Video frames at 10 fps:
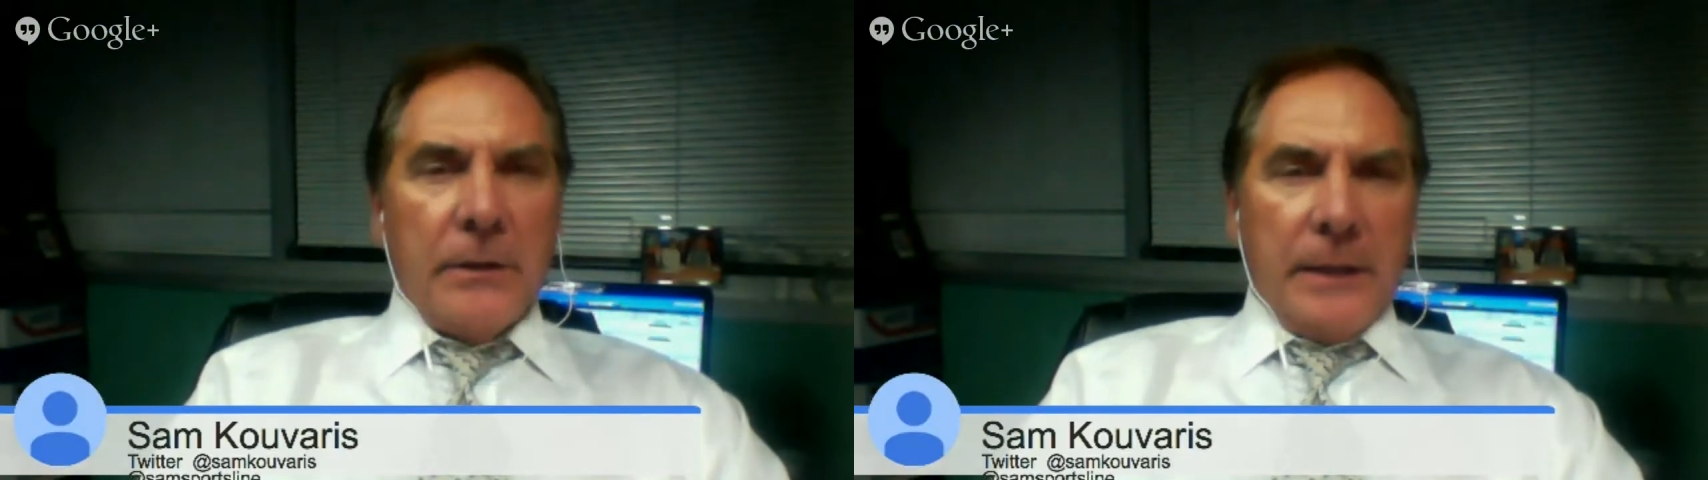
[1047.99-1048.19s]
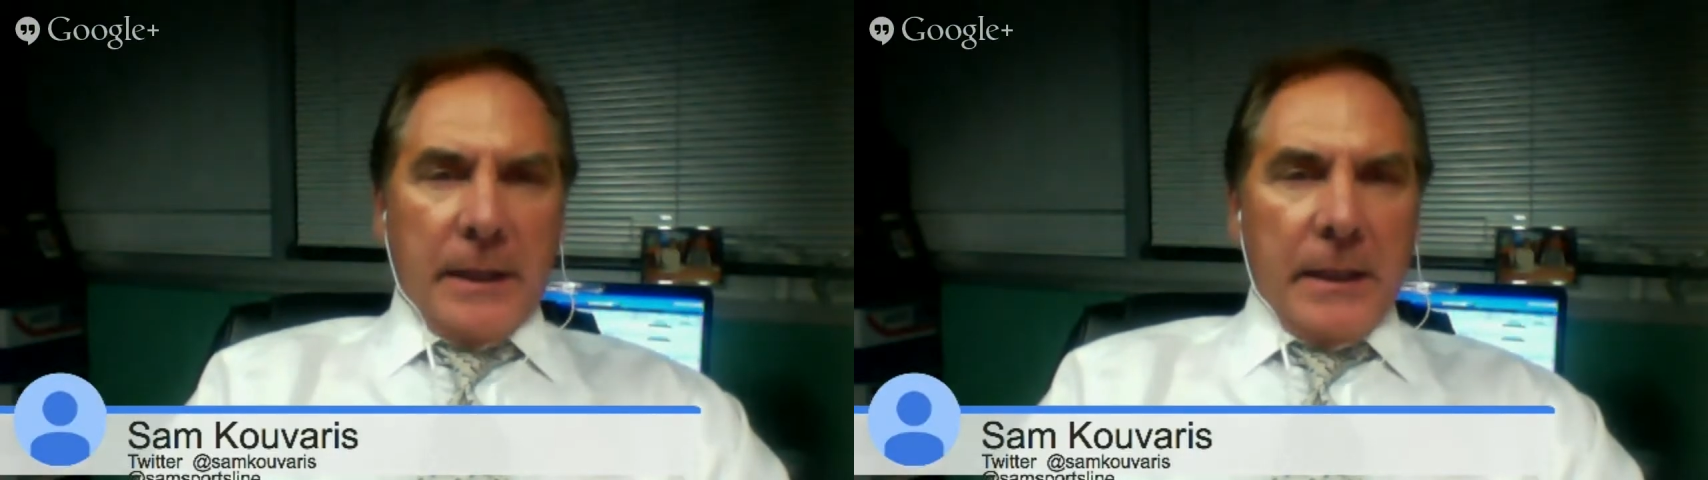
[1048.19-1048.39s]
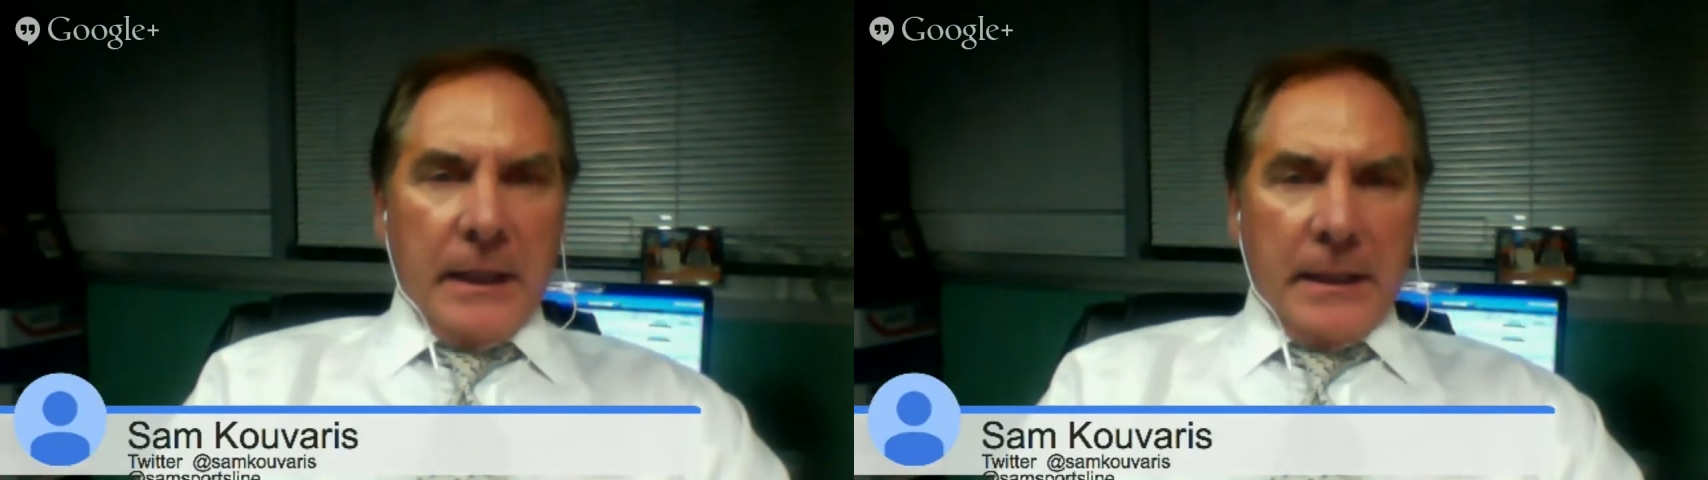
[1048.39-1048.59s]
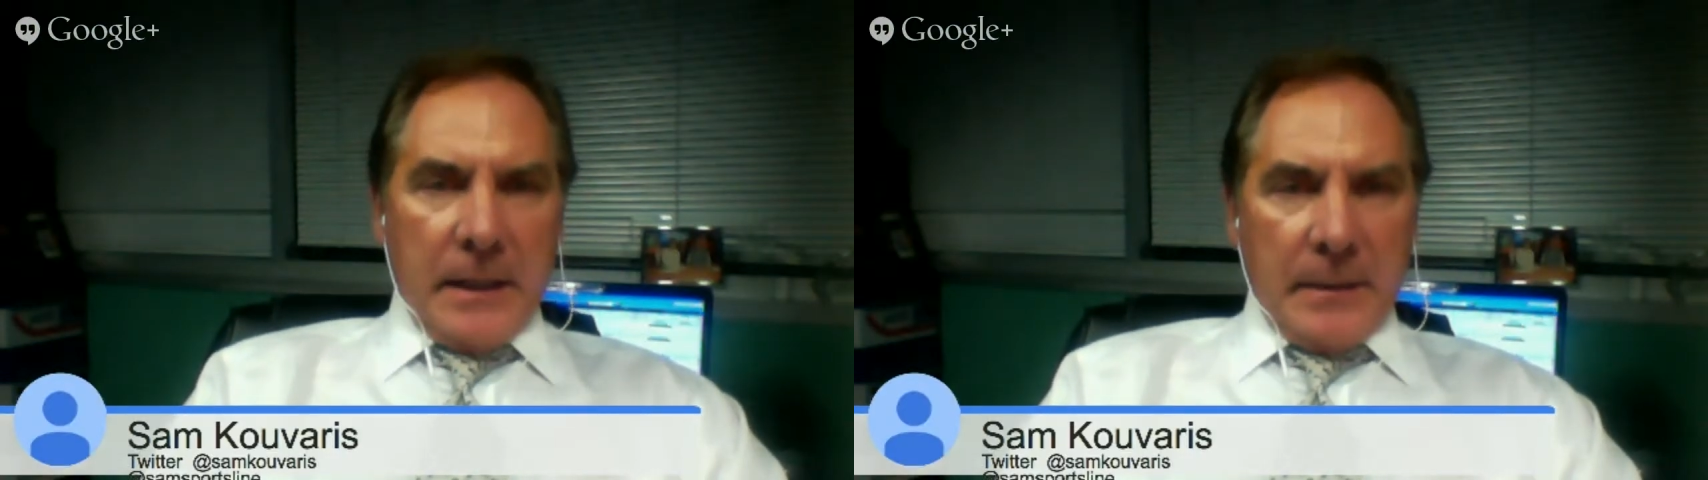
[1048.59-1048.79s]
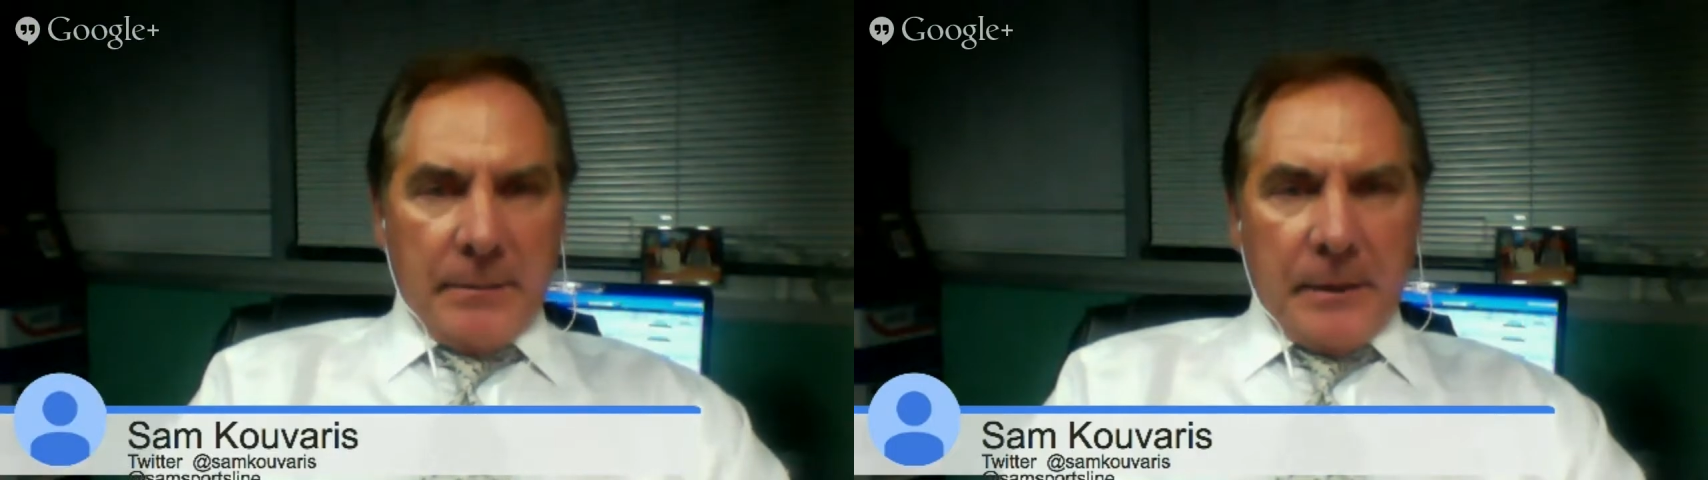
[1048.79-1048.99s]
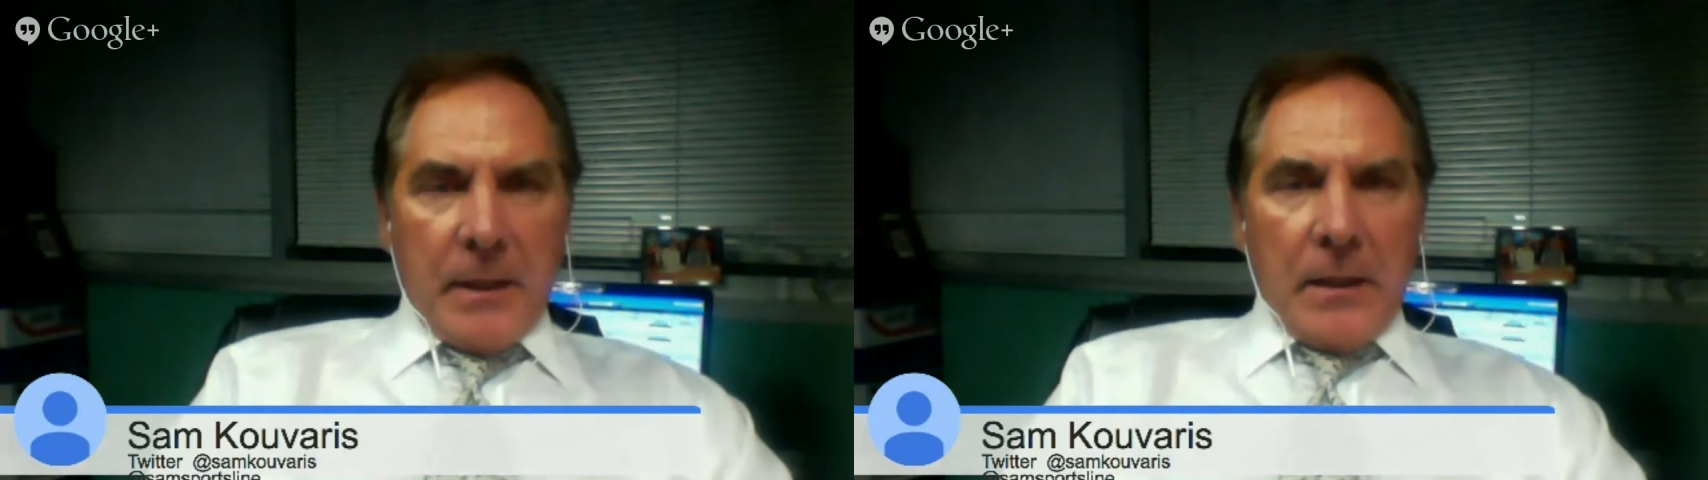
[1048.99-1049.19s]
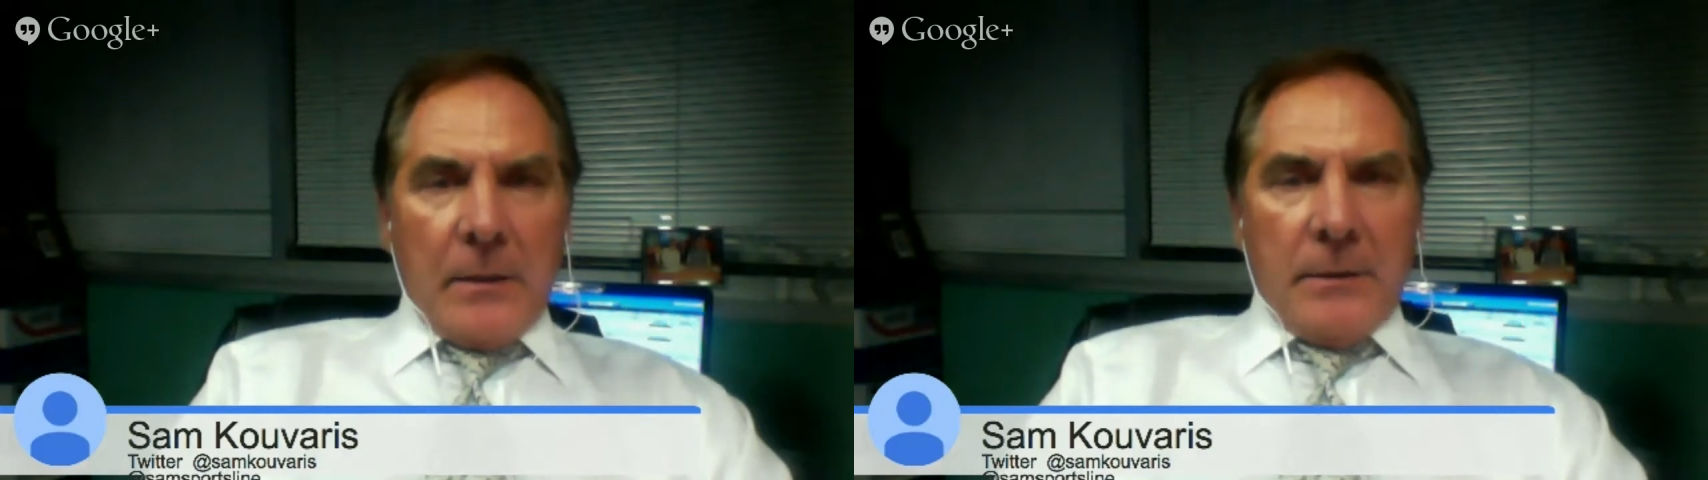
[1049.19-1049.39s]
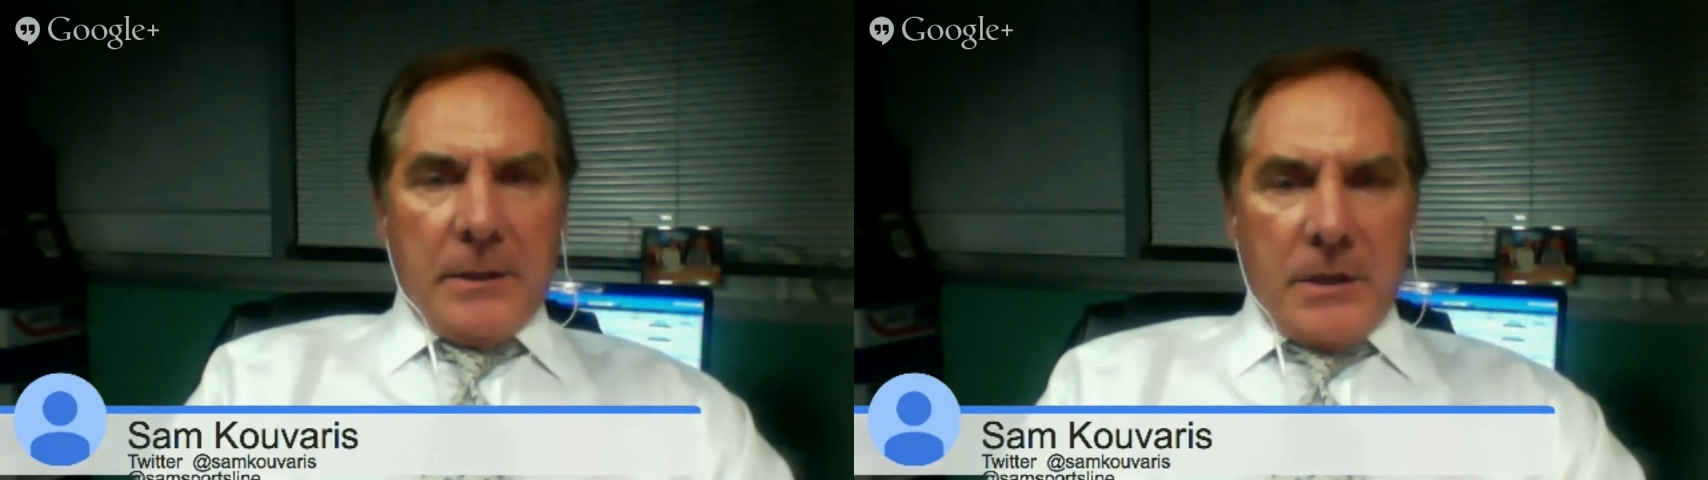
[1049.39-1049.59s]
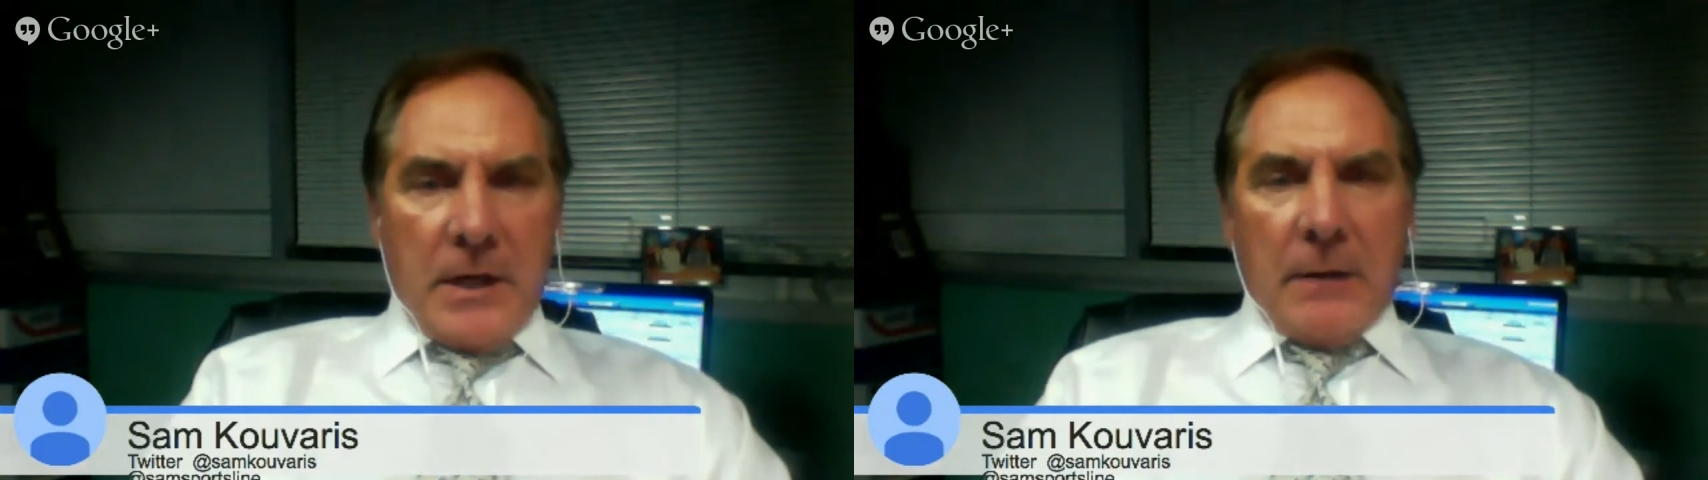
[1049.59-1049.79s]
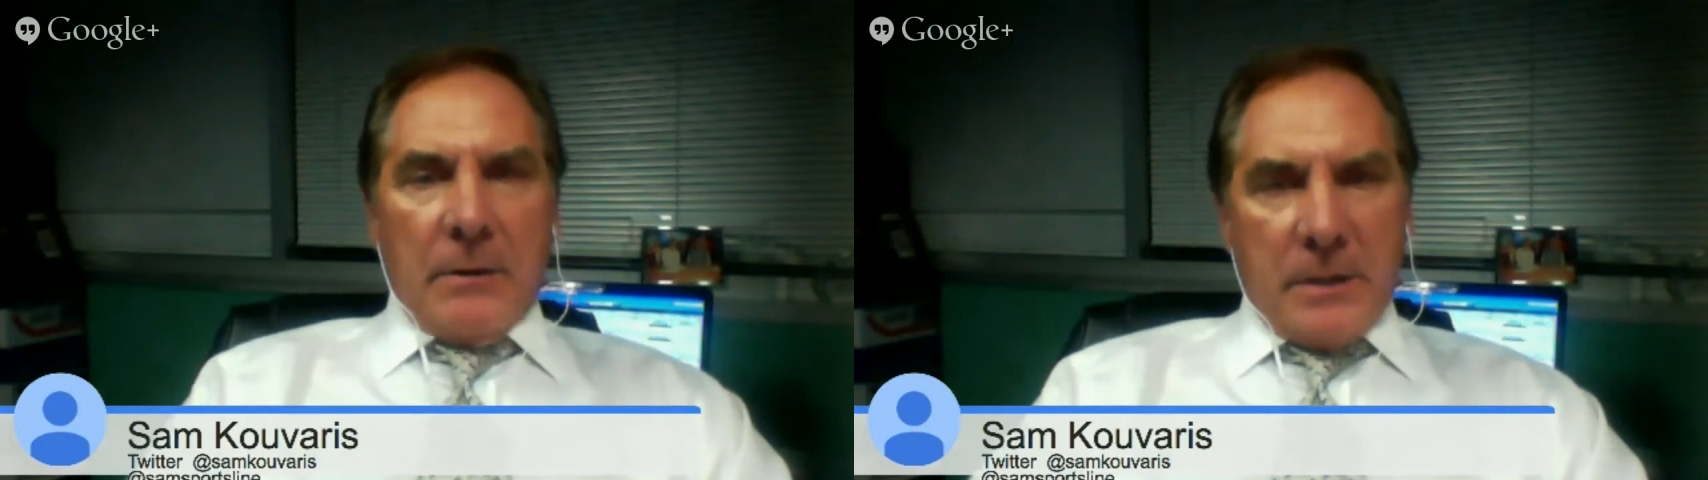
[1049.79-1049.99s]
and then ended up with the
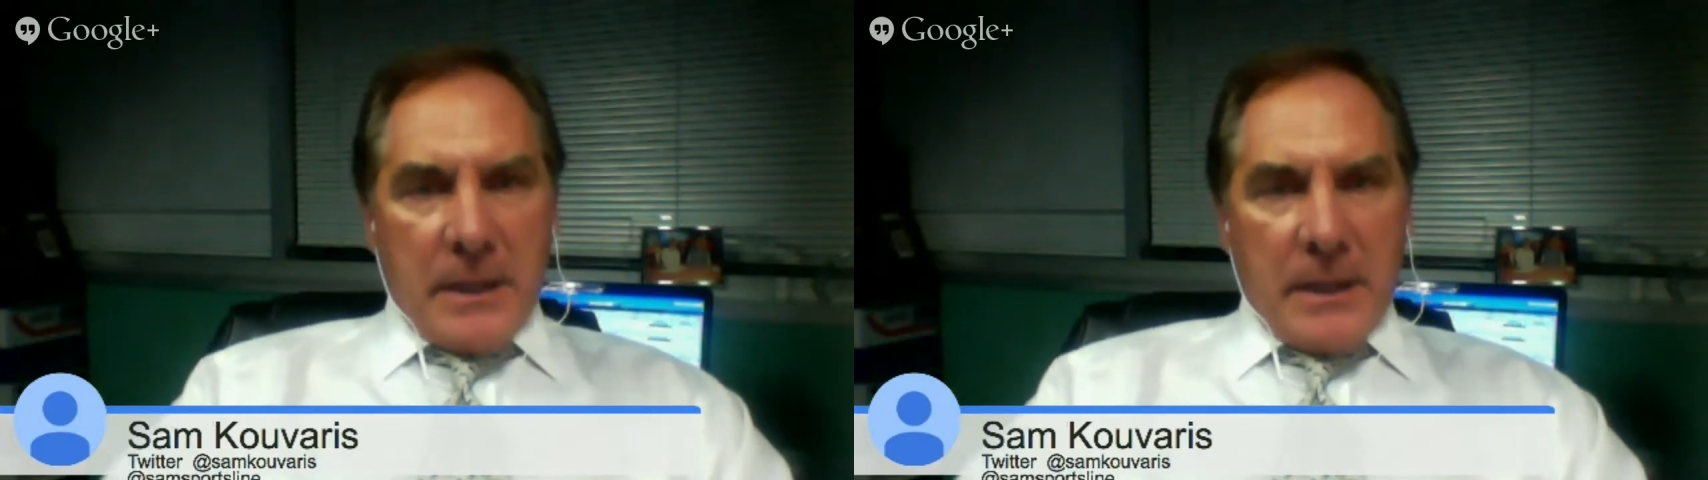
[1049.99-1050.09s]
Jaguars.